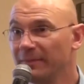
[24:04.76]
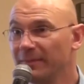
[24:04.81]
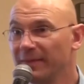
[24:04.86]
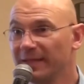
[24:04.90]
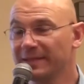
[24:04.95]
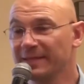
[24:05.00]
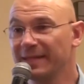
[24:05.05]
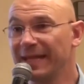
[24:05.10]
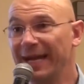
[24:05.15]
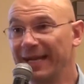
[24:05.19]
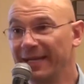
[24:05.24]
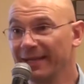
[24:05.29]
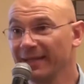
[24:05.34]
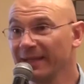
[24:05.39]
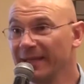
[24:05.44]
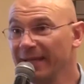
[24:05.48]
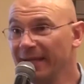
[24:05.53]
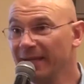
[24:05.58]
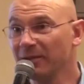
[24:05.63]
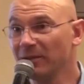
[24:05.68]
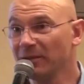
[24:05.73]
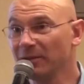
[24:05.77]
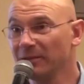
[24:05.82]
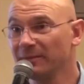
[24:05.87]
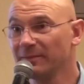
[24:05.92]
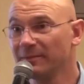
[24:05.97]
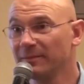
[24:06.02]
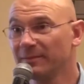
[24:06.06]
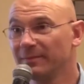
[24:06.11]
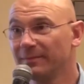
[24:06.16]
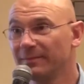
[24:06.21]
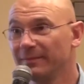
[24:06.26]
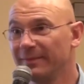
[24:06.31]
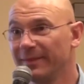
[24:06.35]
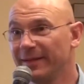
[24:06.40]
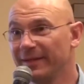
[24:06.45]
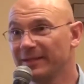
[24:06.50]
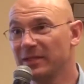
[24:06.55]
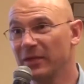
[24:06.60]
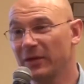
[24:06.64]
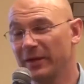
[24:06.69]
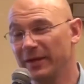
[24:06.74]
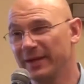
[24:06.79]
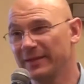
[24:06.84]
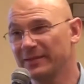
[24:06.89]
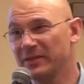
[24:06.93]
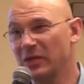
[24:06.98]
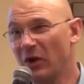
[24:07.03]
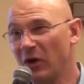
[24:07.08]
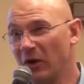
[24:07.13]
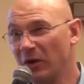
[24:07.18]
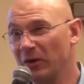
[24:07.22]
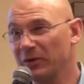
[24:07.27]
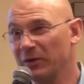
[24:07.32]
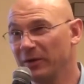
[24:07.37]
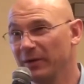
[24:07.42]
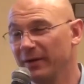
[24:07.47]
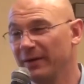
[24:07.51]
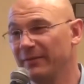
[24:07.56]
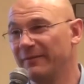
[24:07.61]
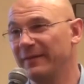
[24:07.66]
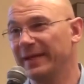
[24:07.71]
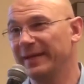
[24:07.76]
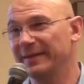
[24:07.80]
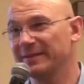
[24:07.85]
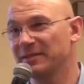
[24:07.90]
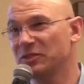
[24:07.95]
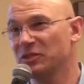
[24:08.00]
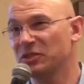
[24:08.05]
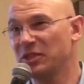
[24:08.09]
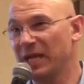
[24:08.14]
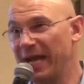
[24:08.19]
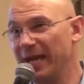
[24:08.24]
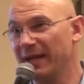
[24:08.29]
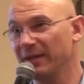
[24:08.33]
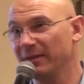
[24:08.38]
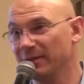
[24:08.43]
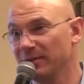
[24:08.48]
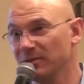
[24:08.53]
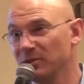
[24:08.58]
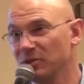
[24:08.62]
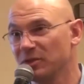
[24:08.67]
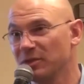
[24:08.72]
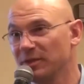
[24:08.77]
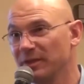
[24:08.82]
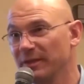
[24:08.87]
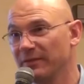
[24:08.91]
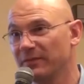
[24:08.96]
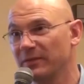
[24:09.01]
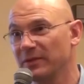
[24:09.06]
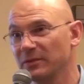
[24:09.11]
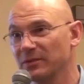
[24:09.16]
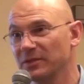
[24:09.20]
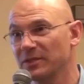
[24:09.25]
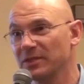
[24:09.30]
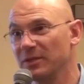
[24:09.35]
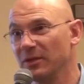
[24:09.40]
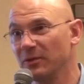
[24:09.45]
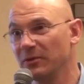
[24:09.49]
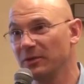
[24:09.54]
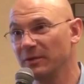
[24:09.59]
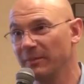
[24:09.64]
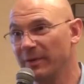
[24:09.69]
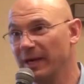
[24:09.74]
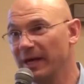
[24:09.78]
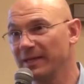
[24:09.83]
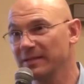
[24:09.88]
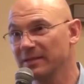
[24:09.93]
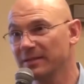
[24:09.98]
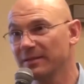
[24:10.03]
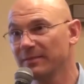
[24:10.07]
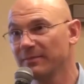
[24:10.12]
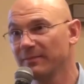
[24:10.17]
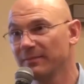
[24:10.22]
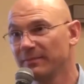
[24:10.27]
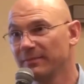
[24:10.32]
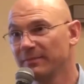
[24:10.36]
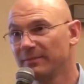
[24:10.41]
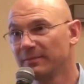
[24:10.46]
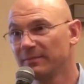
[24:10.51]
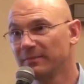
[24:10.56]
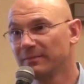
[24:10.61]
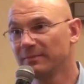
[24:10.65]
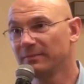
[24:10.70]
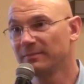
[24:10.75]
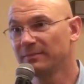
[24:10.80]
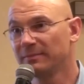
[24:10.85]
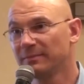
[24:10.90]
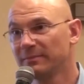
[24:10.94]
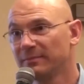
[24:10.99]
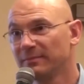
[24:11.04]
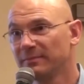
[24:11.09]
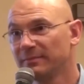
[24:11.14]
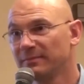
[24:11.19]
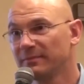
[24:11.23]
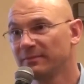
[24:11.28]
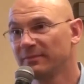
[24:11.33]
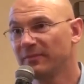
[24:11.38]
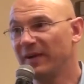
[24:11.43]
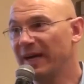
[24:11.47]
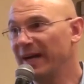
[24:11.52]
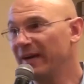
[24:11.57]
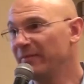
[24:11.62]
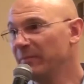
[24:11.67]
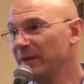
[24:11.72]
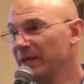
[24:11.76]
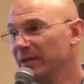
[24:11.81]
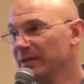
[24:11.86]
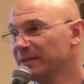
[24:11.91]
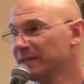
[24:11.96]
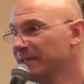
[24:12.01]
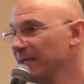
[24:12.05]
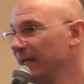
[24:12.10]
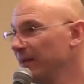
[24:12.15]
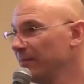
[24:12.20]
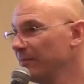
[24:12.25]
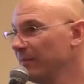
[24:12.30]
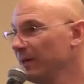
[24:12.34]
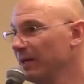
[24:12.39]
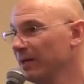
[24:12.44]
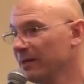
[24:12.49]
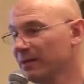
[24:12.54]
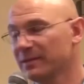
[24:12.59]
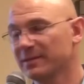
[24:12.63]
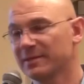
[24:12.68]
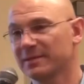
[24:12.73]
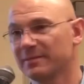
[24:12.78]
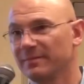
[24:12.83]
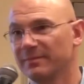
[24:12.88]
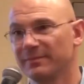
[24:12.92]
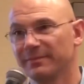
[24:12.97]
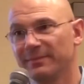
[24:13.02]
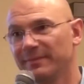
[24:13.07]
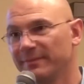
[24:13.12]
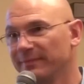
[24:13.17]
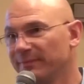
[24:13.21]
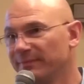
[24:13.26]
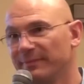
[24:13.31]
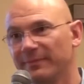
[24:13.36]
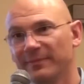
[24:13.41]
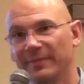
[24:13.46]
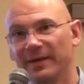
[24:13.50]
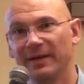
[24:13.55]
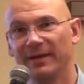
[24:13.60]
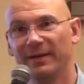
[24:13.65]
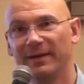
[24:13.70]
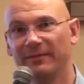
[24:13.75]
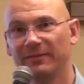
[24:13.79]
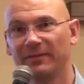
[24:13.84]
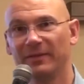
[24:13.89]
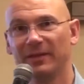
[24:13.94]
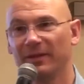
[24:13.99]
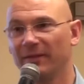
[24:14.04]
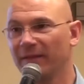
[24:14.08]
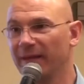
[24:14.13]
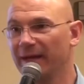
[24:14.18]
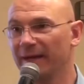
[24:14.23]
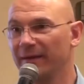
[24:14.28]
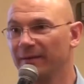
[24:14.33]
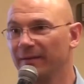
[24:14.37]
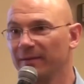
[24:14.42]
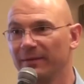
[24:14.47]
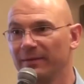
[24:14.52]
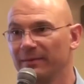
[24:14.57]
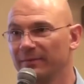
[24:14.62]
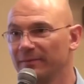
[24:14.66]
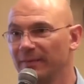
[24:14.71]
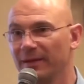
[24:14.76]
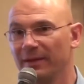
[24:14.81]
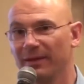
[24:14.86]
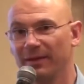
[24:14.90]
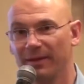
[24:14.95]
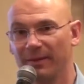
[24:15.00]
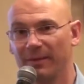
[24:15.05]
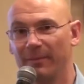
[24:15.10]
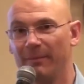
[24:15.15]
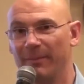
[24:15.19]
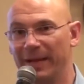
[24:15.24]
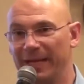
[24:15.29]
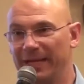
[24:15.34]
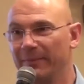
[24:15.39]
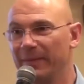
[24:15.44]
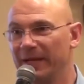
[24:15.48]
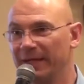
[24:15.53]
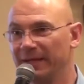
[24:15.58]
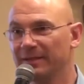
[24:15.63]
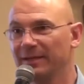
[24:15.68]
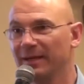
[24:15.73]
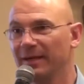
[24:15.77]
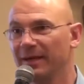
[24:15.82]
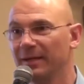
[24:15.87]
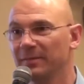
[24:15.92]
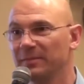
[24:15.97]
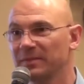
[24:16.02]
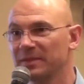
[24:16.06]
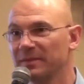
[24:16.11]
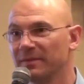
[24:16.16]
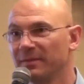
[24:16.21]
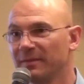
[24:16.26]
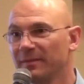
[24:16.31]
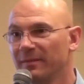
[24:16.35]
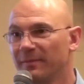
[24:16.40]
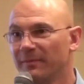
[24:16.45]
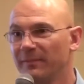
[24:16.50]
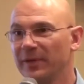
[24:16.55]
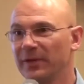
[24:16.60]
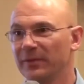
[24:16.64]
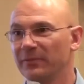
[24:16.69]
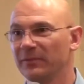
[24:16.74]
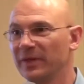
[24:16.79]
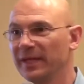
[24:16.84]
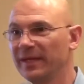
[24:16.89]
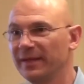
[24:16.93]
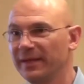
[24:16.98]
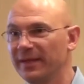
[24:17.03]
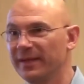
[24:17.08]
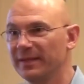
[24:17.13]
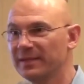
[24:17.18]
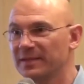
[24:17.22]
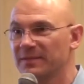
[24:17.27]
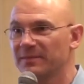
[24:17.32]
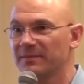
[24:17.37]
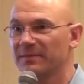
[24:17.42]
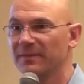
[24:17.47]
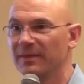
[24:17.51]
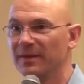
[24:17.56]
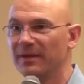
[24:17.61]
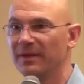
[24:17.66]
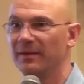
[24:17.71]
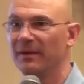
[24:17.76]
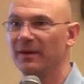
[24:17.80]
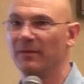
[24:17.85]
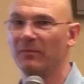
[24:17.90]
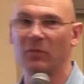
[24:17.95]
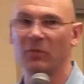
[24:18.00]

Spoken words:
It's not illegal. It's harder if it gets challenged, if there's no deposit. $5, $10. I've done that many, many times. But really, it's a